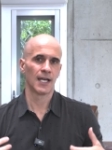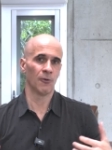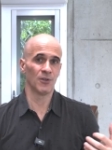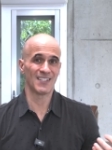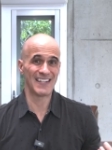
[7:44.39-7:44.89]

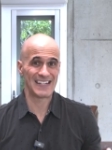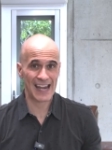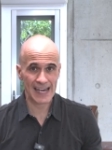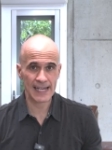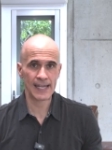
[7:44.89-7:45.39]
I wasn't
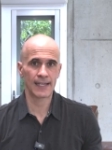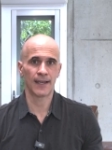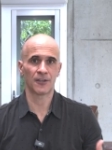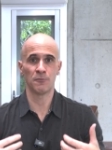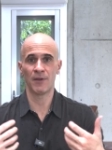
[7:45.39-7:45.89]

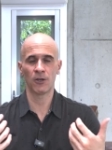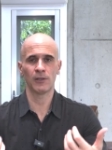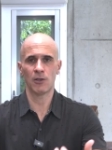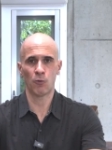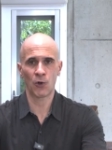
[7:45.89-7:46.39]
dating, I could
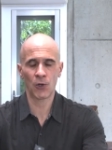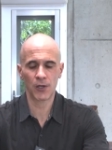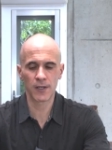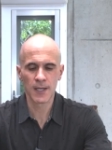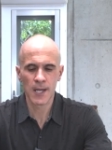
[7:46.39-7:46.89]
barely
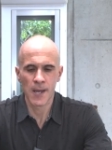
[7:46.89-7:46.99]
work.